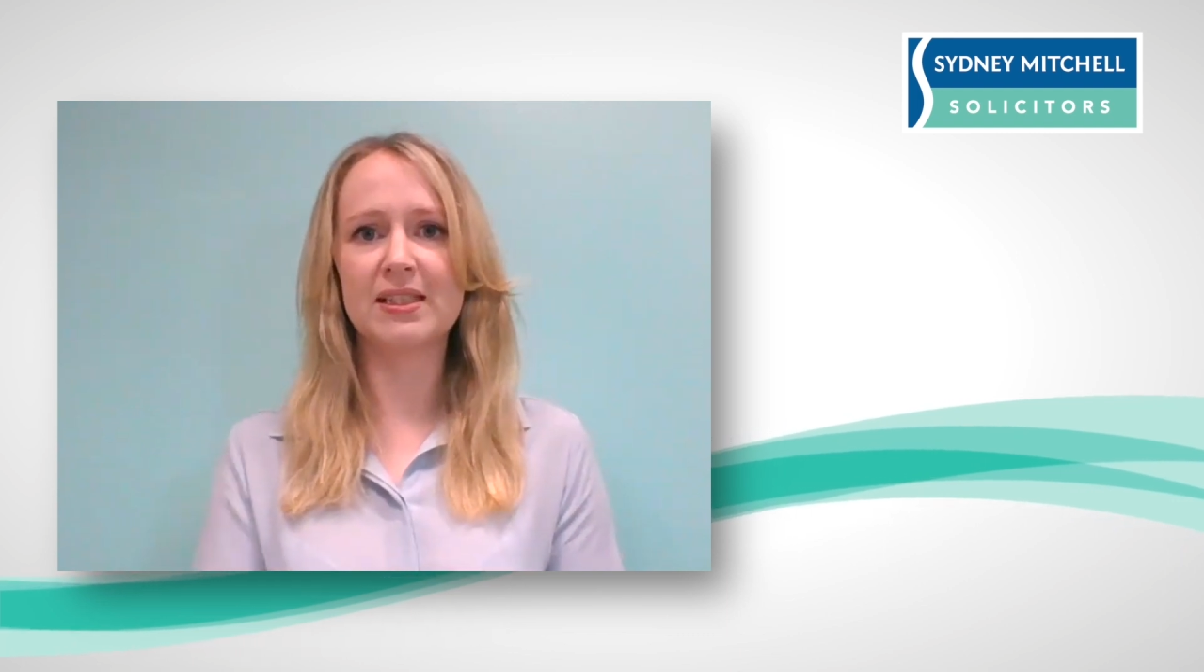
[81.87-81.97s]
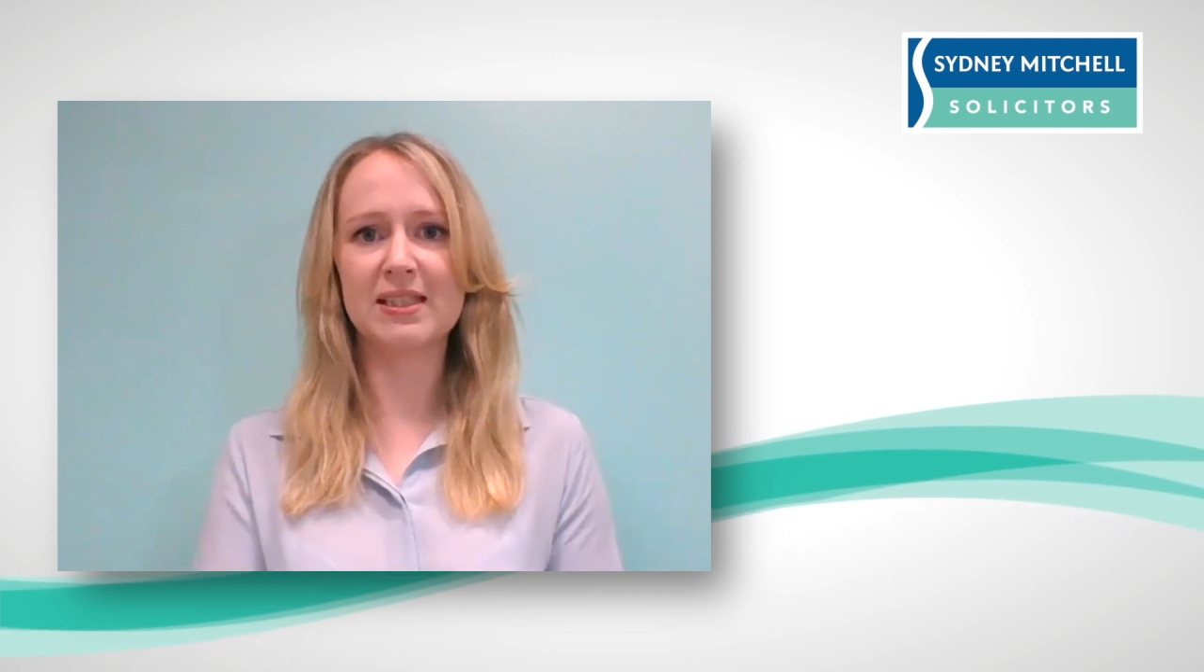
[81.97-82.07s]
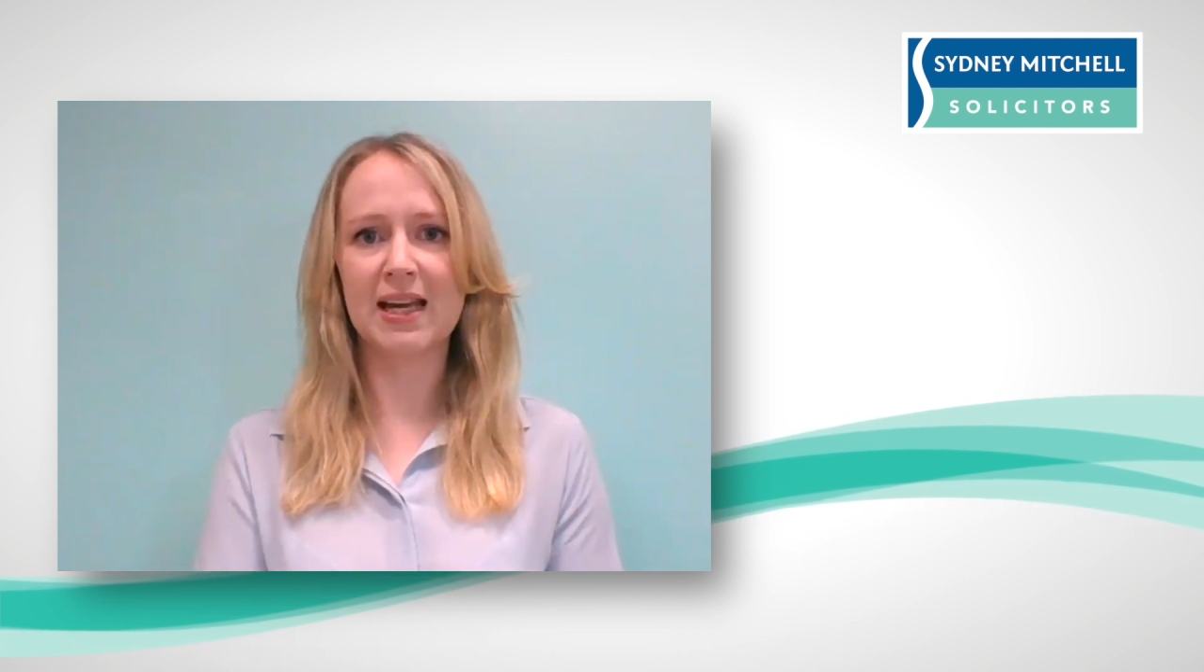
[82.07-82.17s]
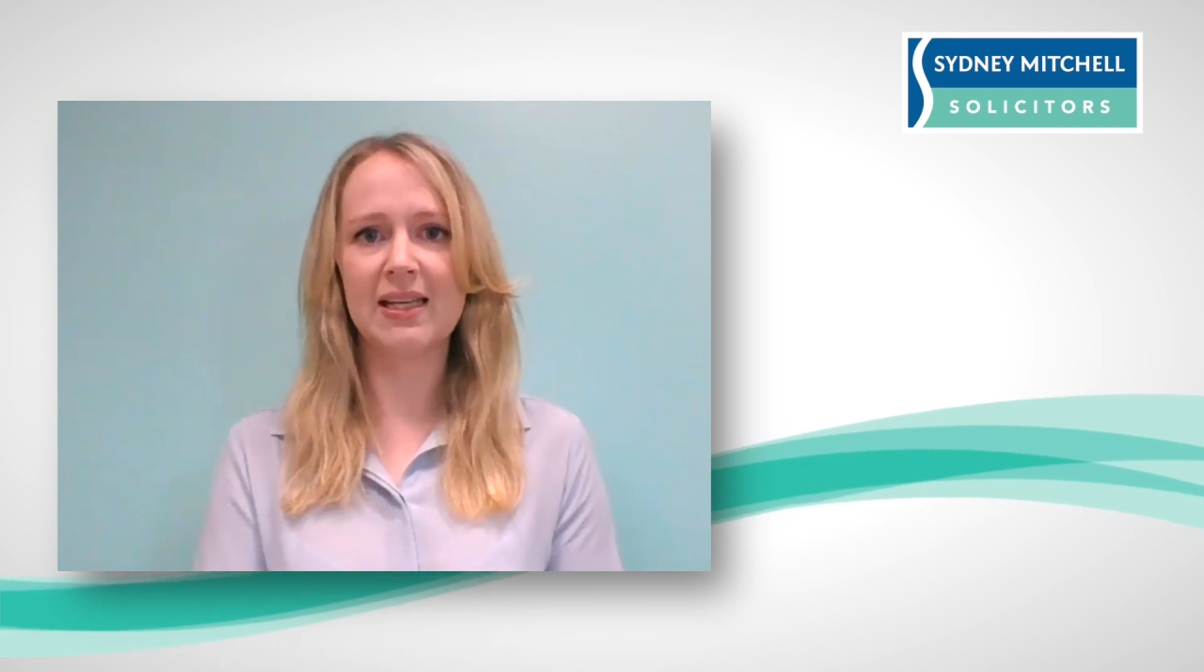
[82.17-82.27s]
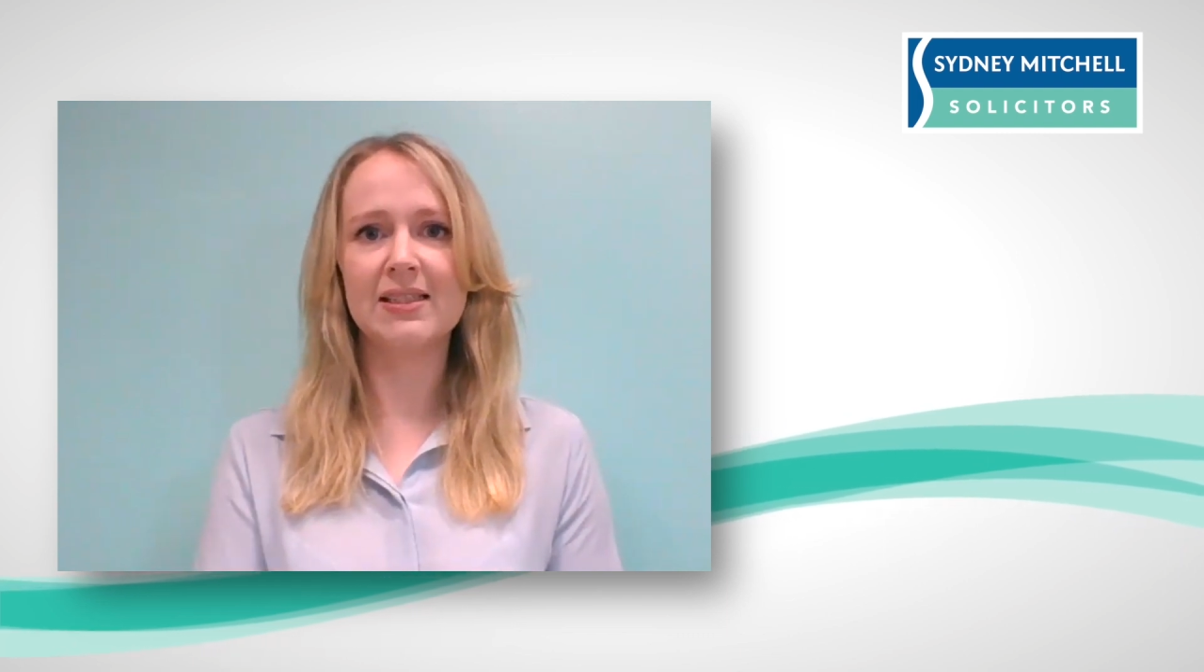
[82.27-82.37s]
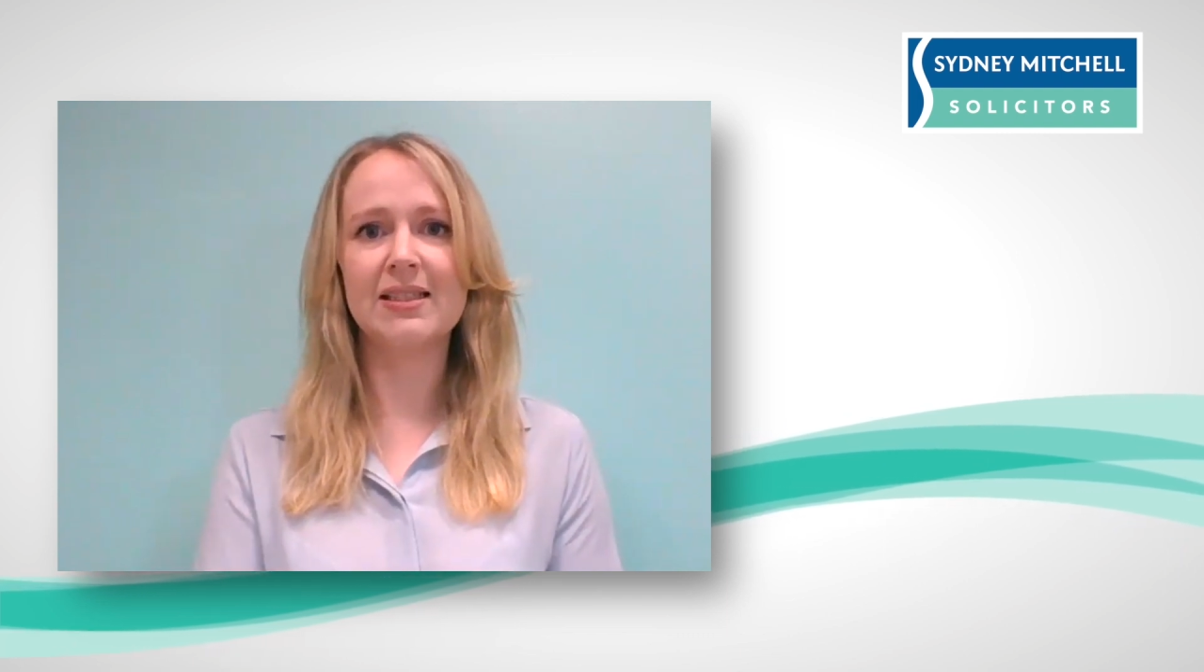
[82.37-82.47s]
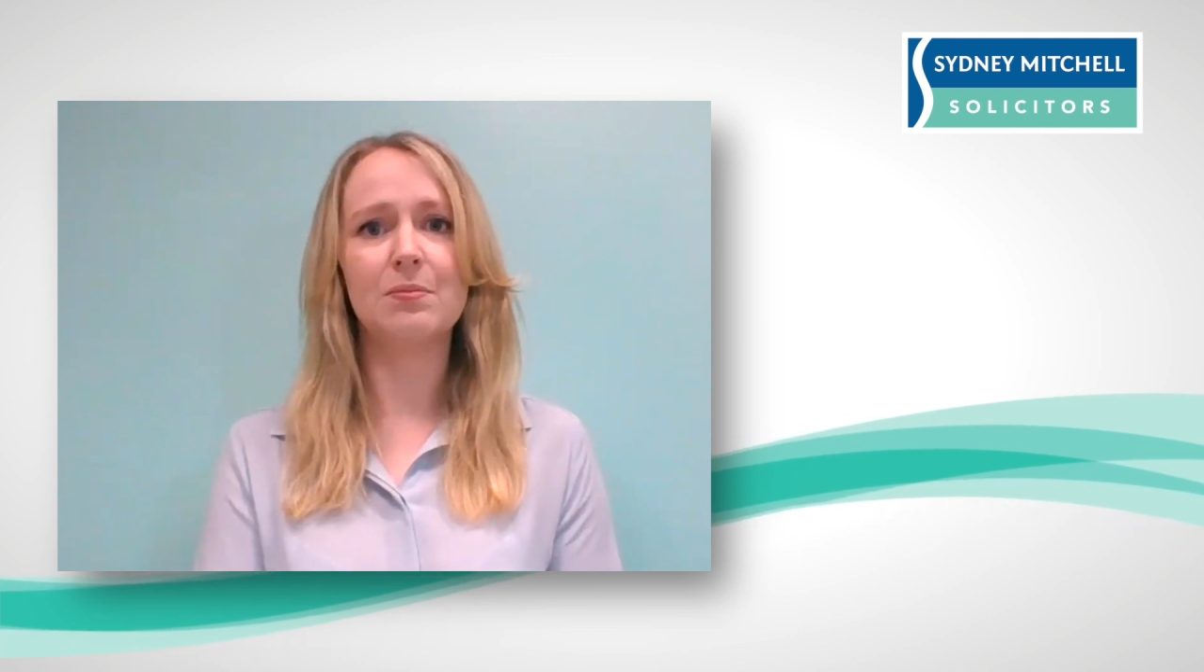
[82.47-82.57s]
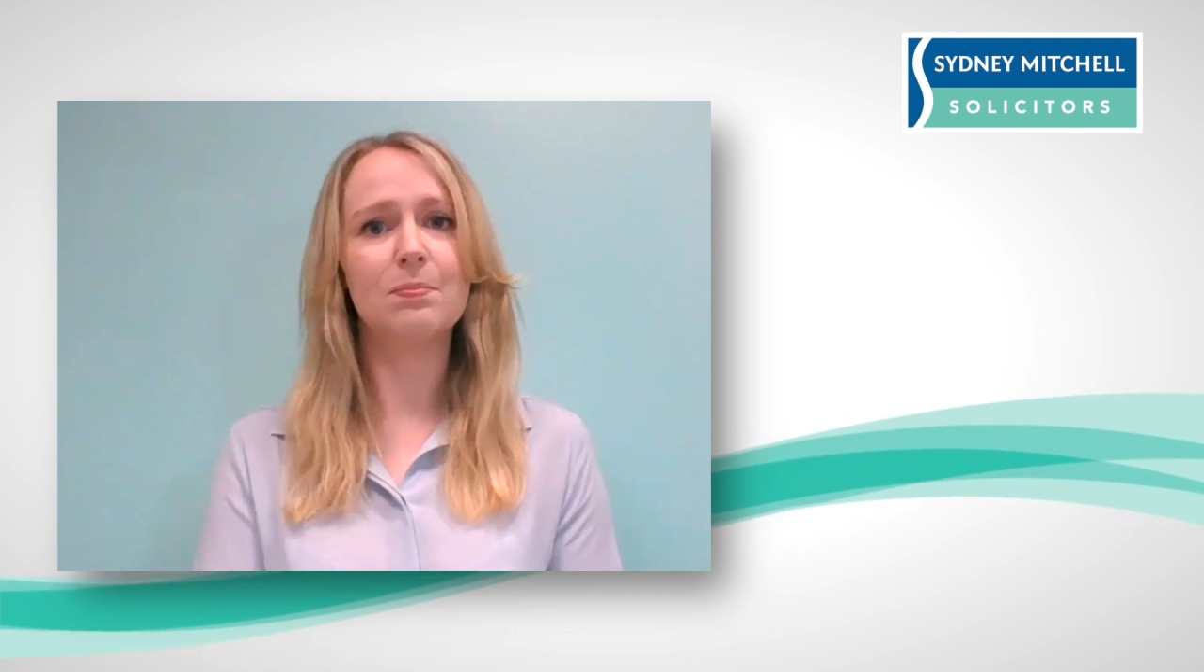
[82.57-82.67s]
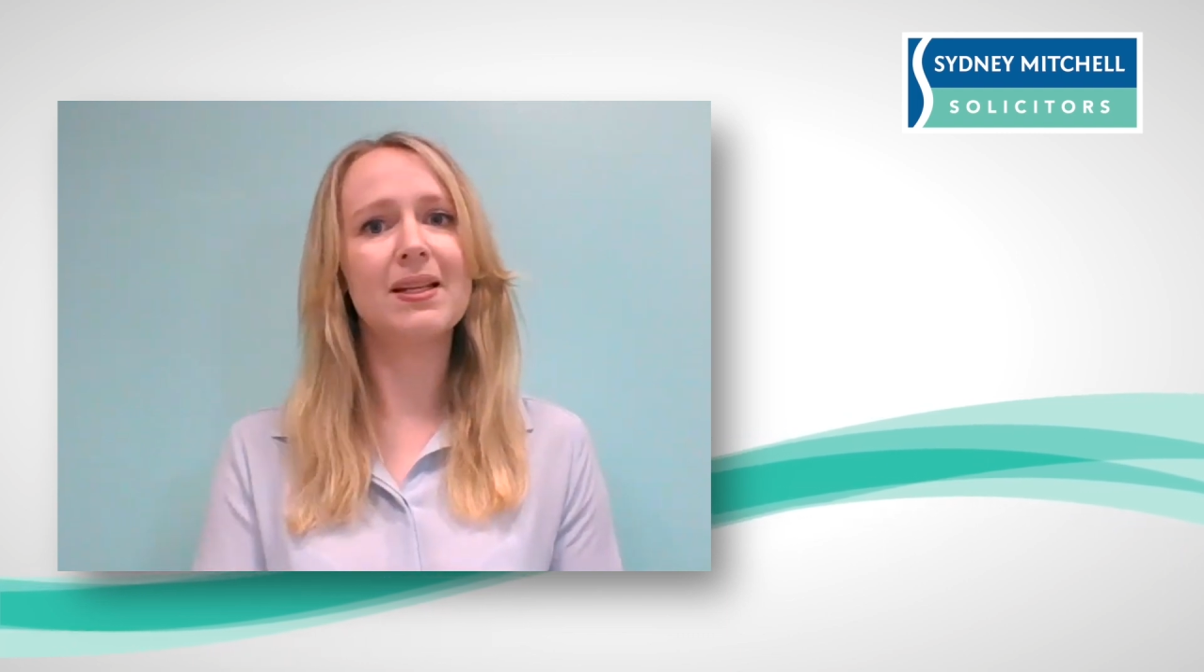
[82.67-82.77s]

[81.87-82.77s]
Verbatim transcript: states then